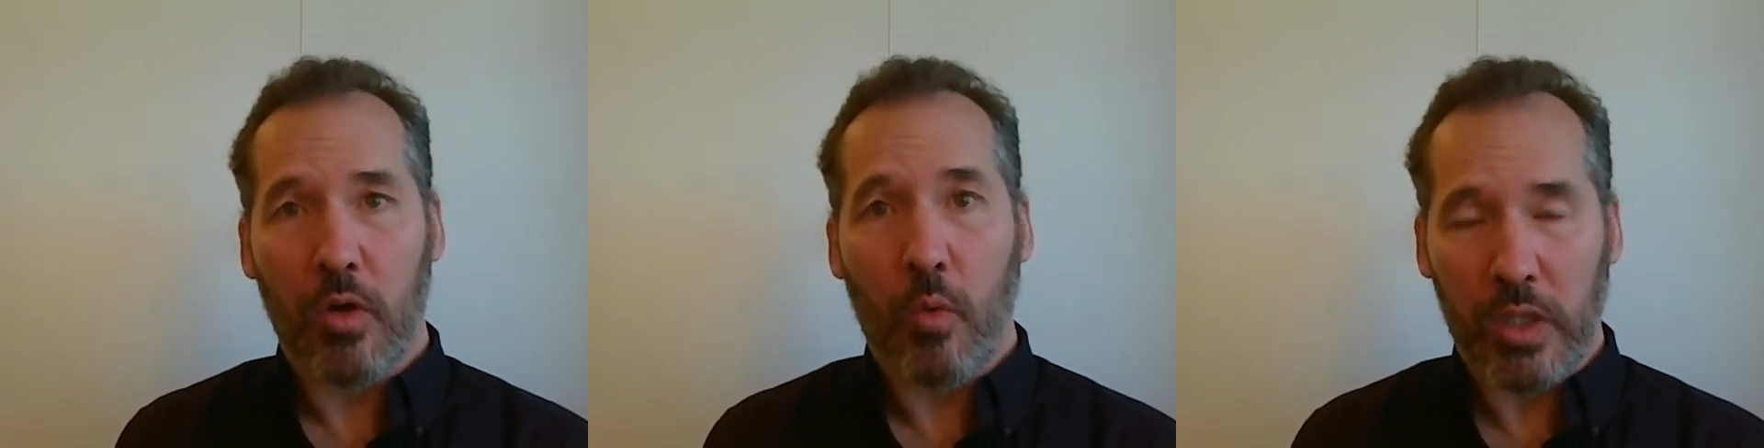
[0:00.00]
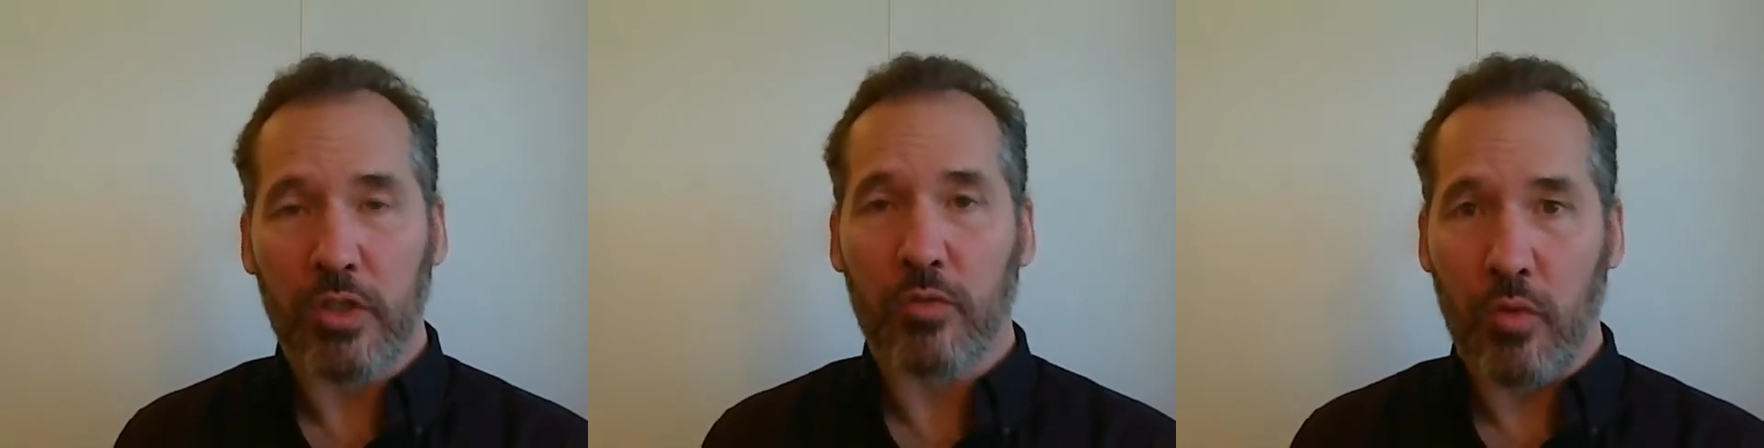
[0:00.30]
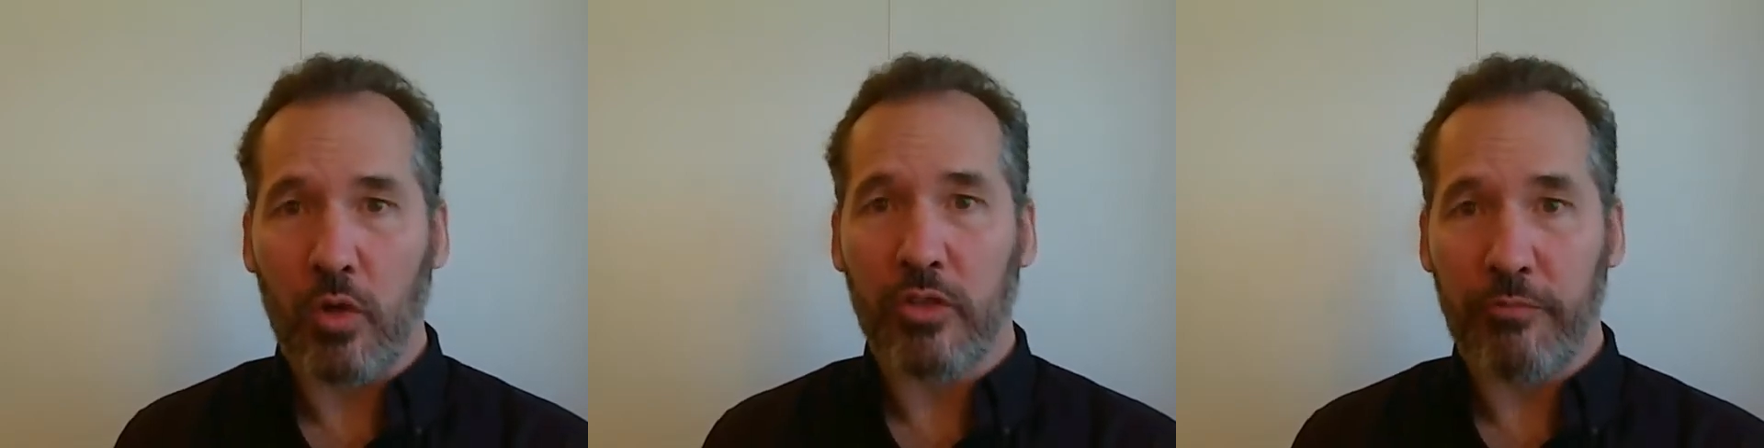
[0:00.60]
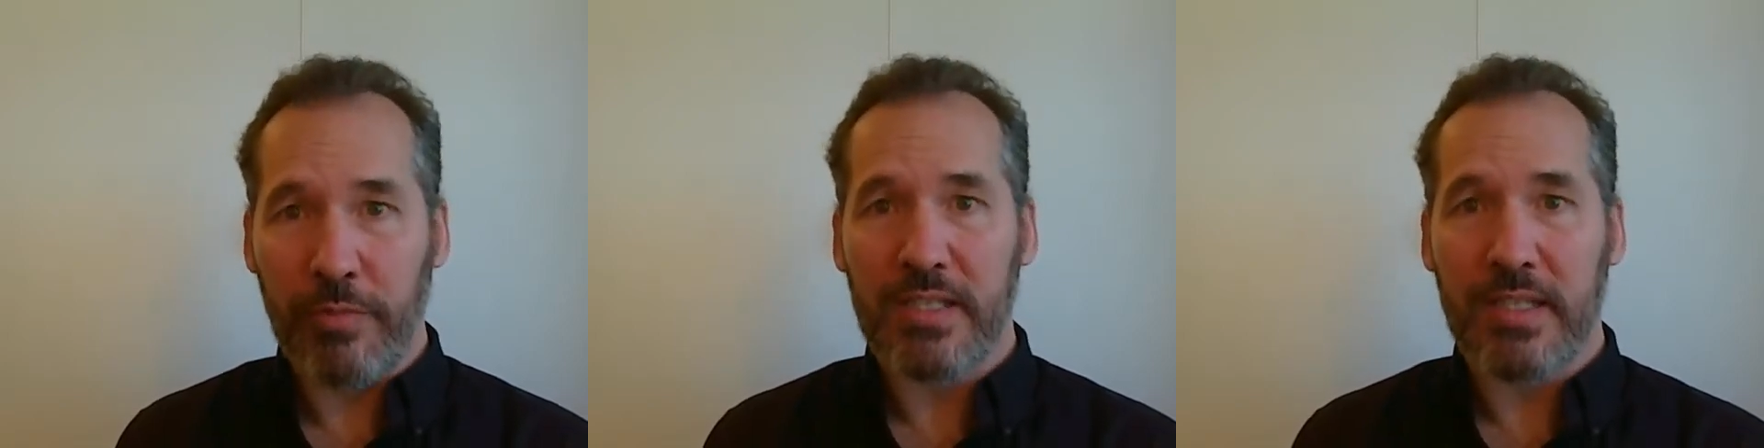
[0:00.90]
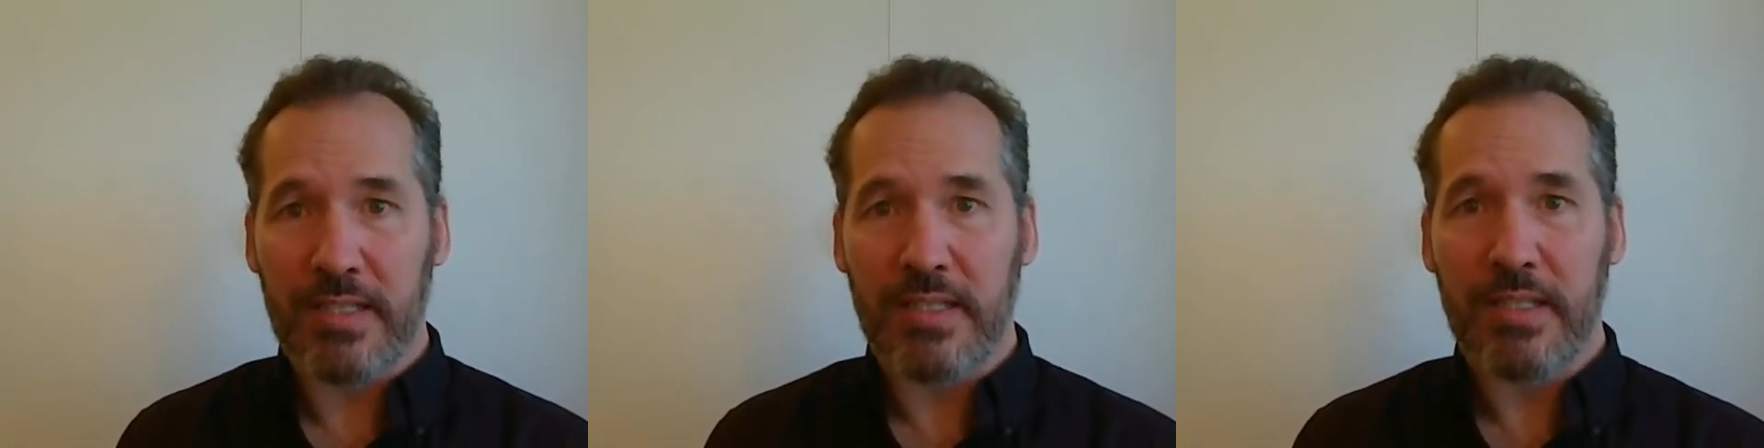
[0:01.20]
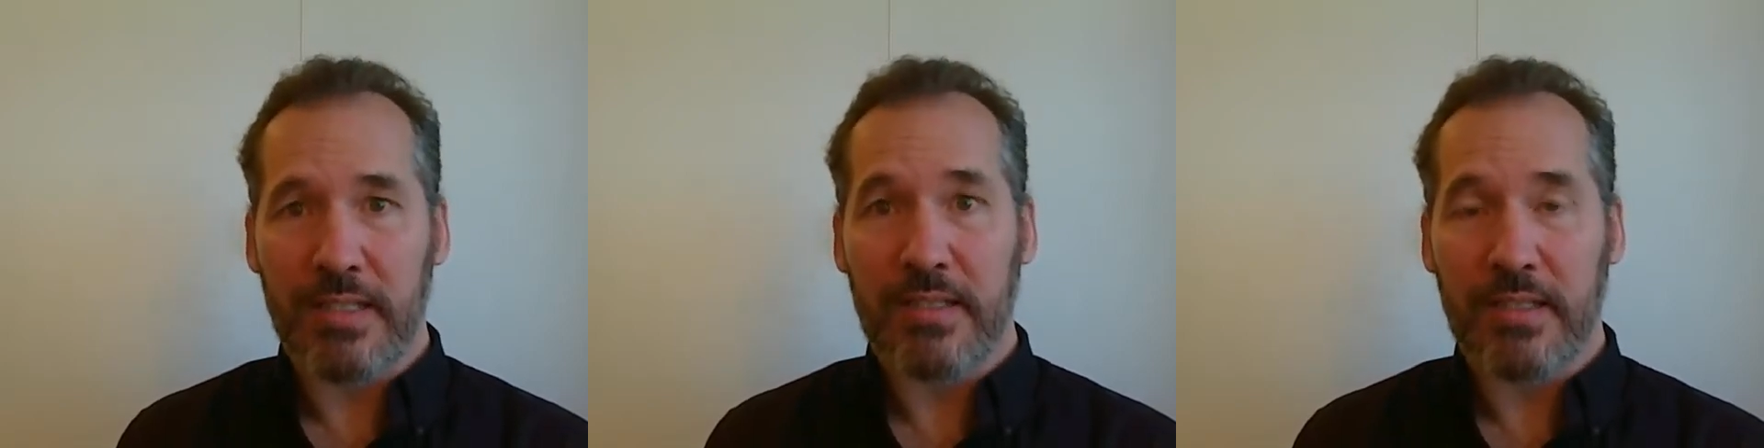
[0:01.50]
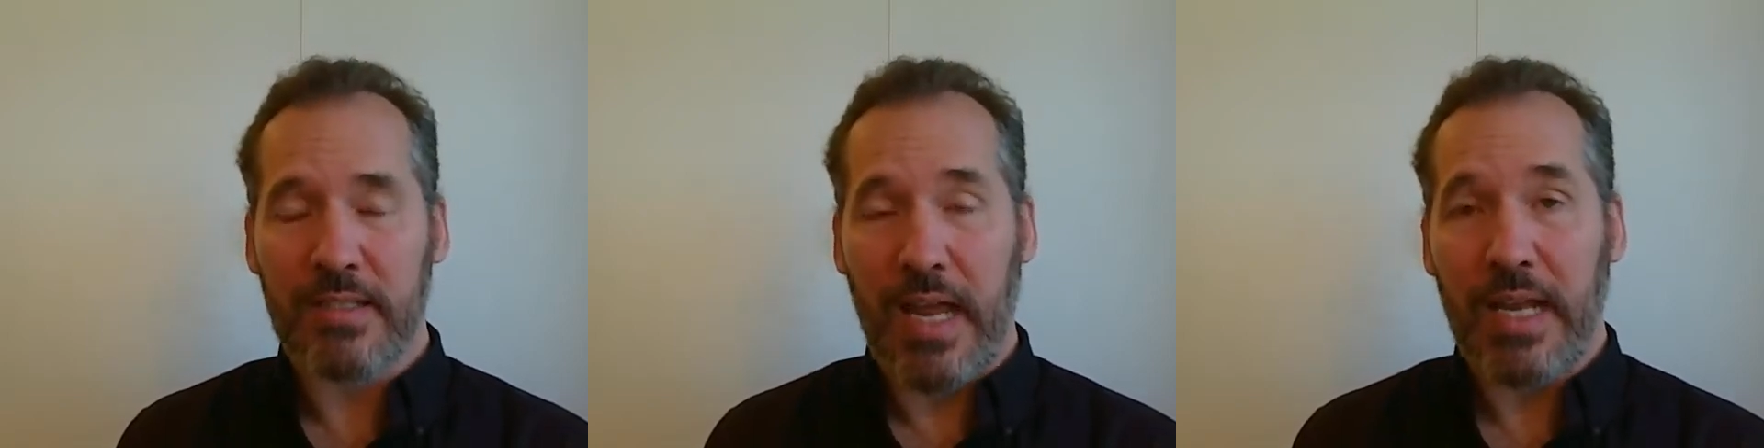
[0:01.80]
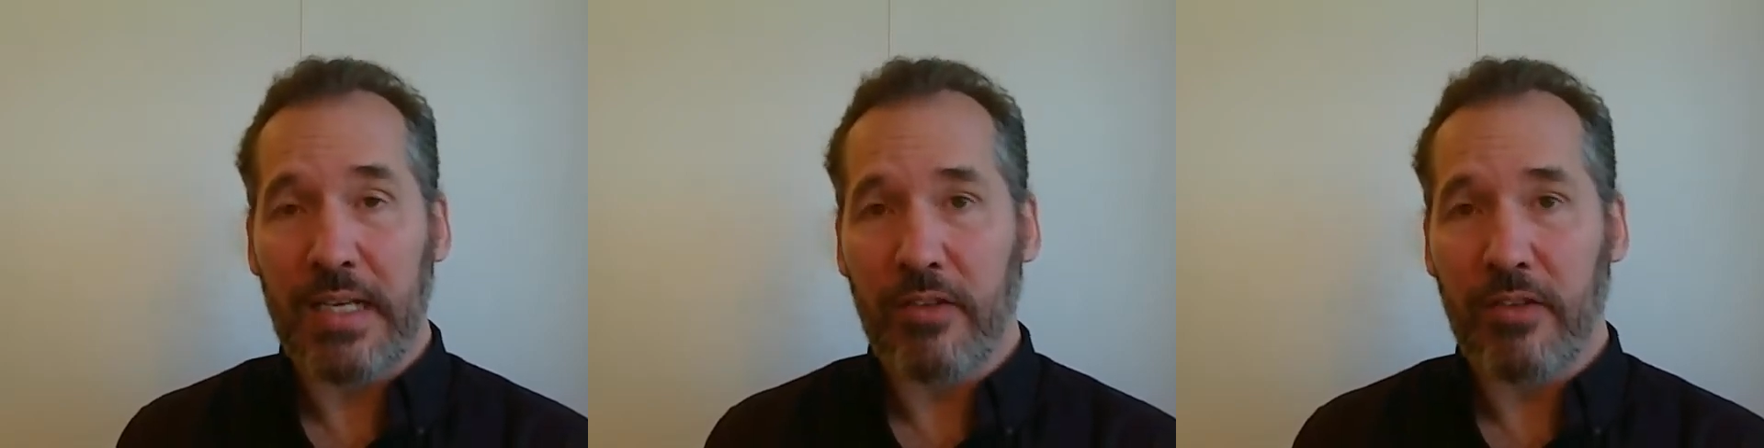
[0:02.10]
what the role of business is in society.